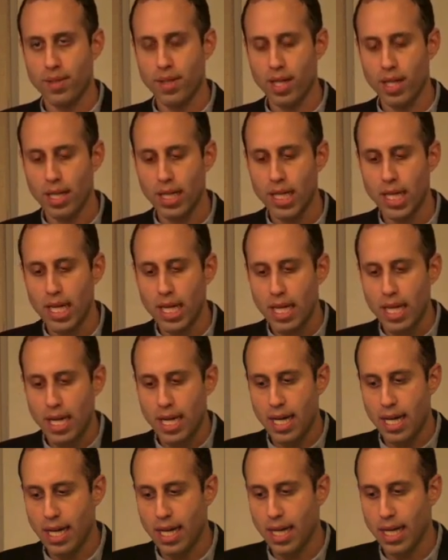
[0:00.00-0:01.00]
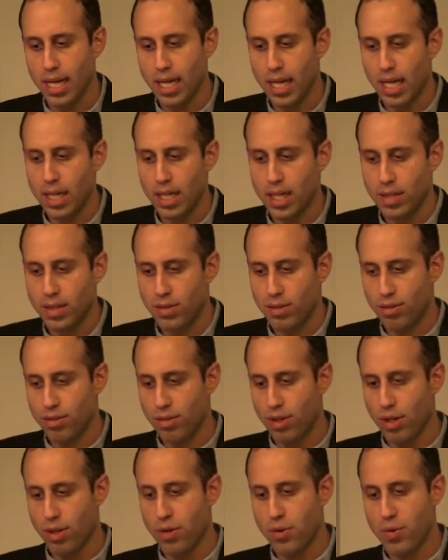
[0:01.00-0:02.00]
okay? Uh,
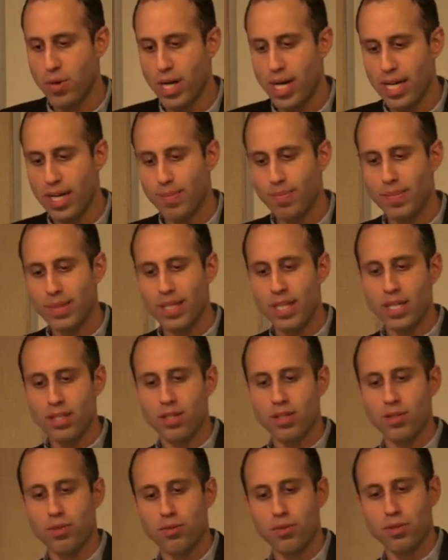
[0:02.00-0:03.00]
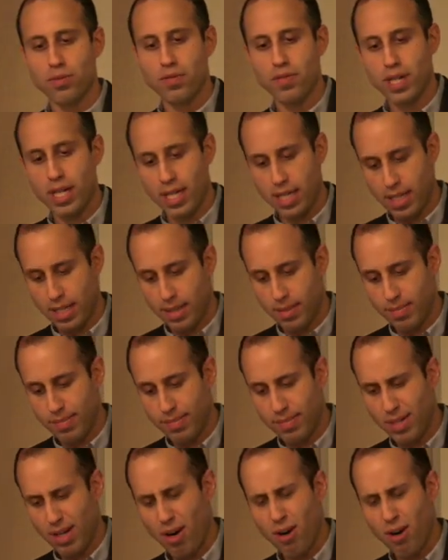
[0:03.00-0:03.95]
so um, not just sort of um,